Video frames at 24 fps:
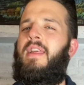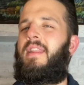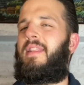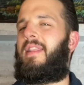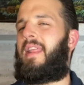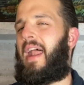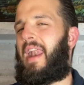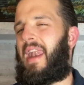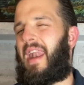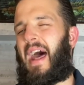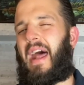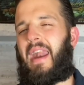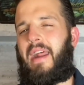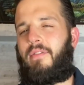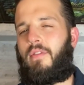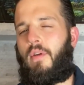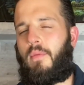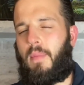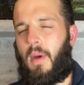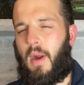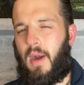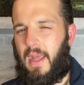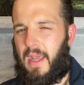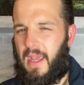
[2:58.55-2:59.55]
that not
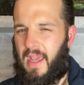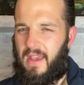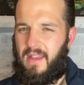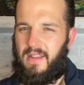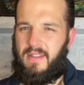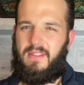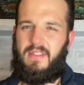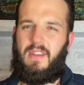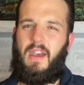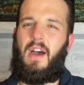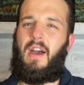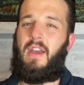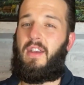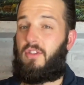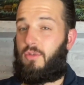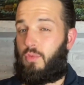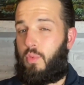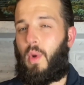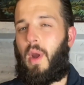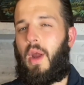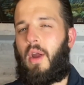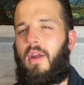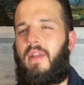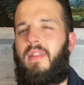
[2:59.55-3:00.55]
everybody is uh, is
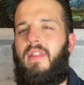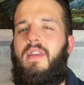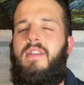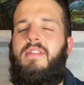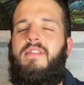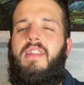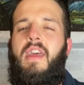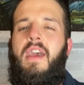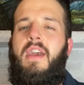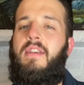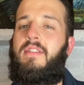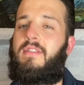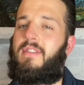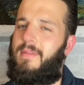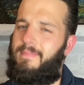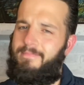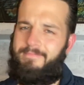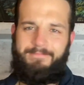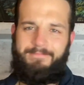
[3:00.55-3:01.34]
wearing these days.